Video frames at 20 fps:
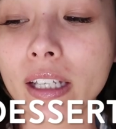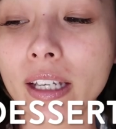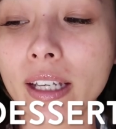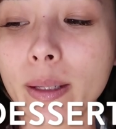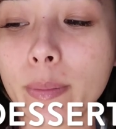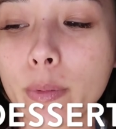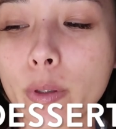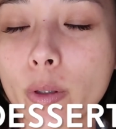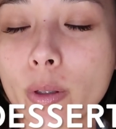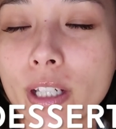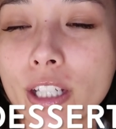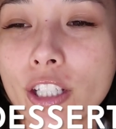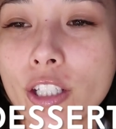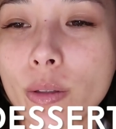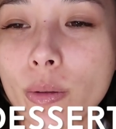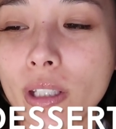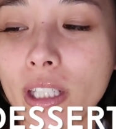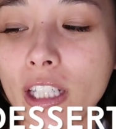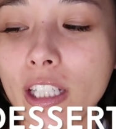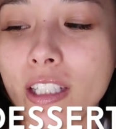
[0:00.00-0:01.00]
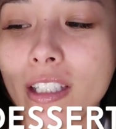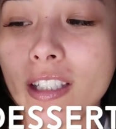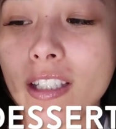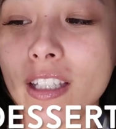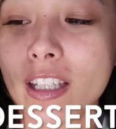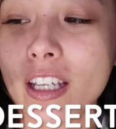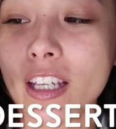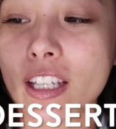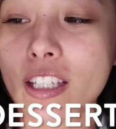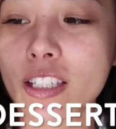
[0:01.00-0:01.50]
I'm going to eat
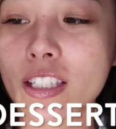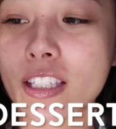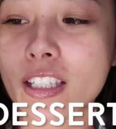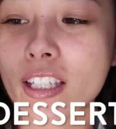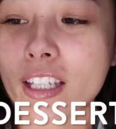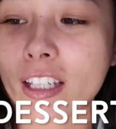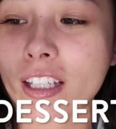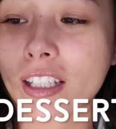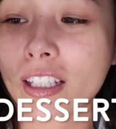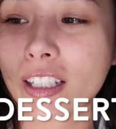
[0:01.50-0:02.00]
this